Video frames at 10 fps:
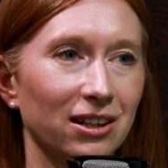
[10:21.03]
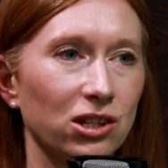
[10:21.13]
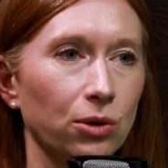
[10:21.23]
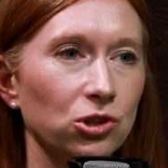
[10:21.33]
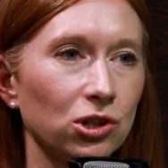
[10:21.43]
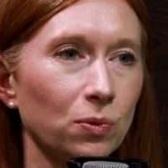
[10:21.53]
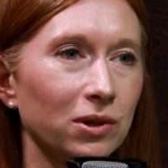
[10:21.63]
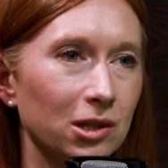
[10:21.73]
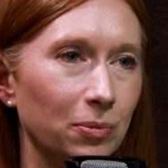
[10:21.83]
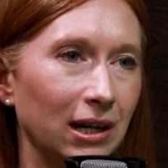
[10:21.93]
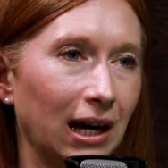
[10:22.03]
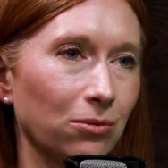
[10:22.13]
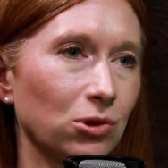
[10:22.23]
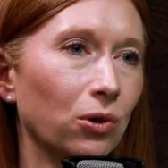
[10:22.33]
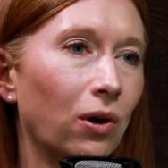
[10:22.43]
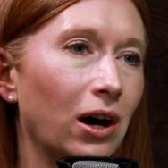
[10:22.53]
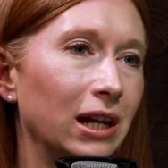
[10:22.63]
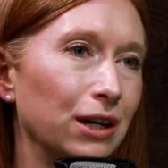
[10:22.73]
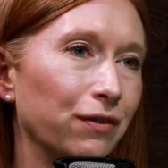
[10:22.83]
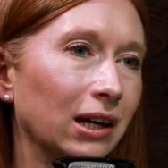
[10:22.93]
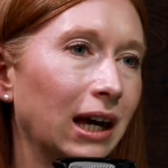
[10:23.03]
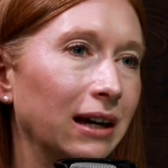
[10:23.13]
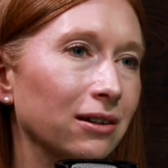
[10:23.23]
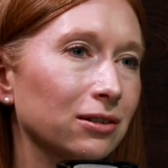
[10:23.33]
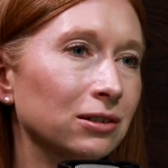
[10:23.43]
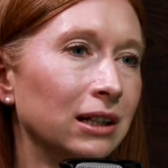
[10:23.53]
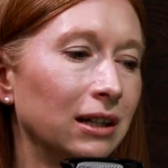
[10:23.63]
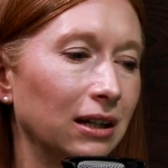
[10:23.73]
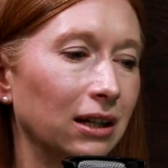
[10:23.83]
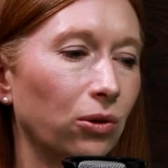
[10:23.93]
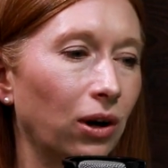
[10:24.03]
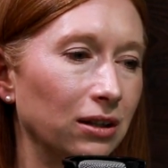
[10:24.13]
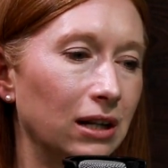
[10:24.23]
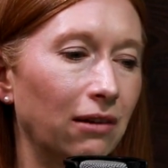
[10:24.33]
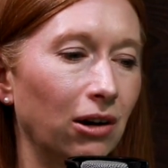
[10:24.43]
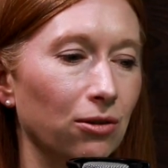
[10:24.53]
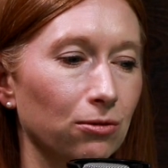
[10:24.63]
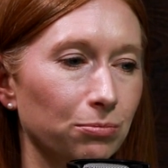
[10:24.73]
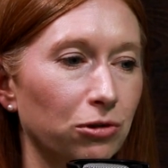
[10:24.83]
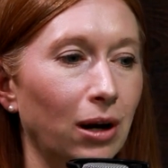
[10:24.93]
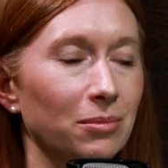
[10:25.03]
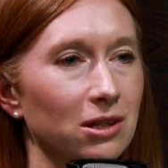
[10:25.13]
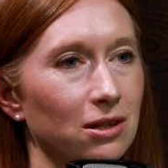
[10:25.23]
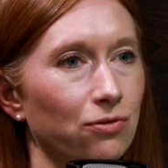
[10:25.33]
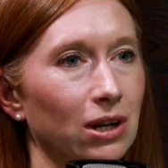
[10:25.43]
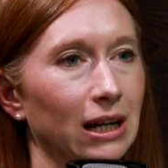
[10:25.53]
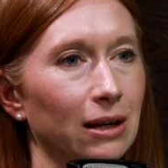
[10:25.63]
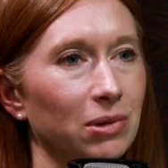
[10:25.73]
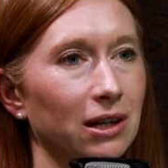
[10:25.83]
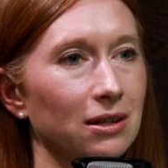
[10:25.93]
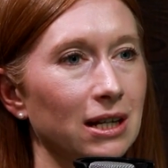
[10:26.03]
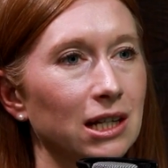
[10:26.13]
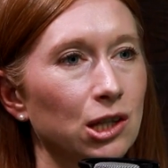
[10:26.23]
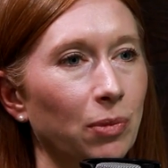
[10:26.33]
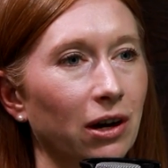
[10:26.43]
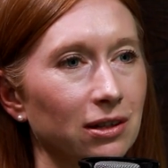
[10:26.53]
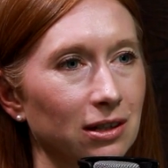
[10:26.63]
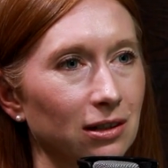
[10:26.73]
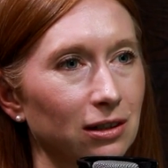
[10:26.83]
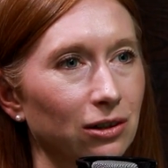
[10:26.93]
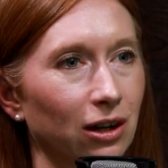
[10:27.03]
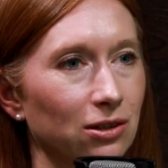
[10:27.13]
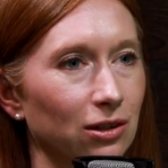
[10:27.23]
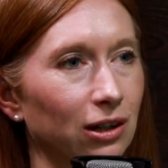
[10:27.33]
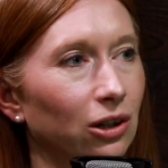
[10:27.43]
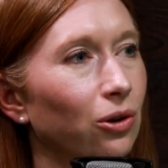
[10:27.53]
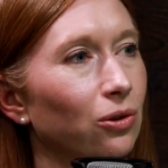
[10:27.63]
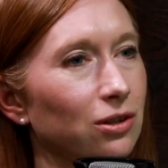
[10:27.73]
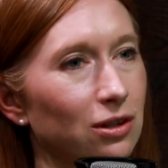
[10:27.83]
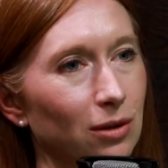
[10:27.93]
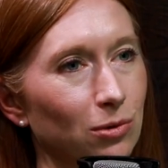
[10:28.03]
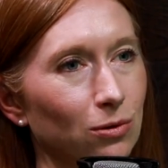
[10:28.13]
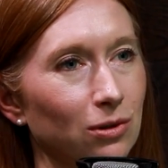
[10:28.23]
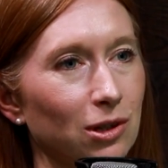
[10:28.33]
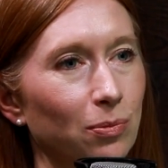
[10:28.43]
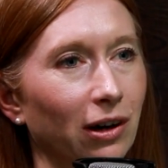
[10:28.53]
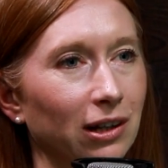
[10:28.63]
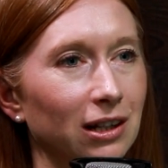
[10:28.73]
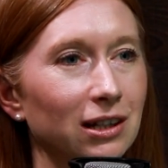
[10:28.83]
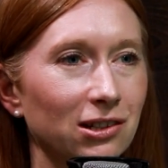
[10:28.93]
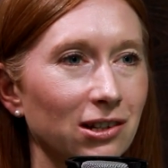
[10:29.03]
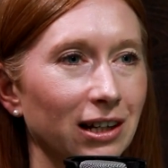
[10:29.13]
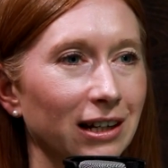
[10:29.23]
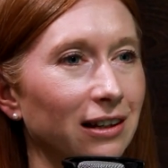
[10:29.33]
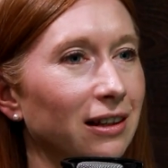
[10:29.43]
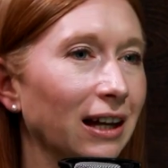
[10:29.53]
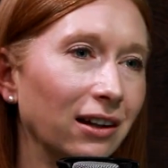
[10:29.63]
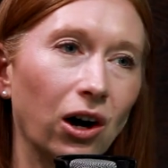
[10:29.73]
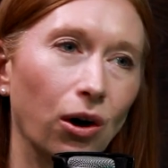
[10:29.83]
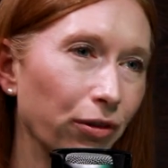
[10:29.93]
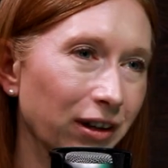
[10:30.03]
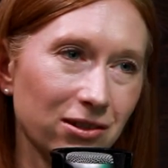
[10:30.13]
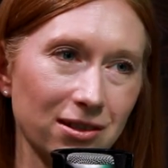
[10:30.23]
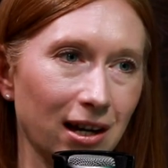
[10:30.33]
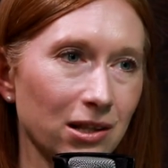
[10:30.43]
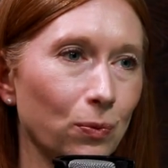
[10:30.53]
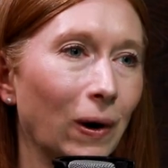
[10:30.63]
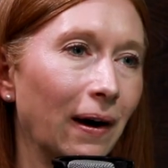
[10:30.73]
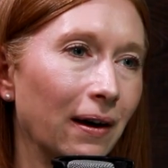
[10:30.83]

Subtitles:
So we just want it to be kept on quite an even keel in quite narrow parameters, really, because any spikes in glucose are going to cause a subsequent spike in insulin, and then the whole thing just gets worse.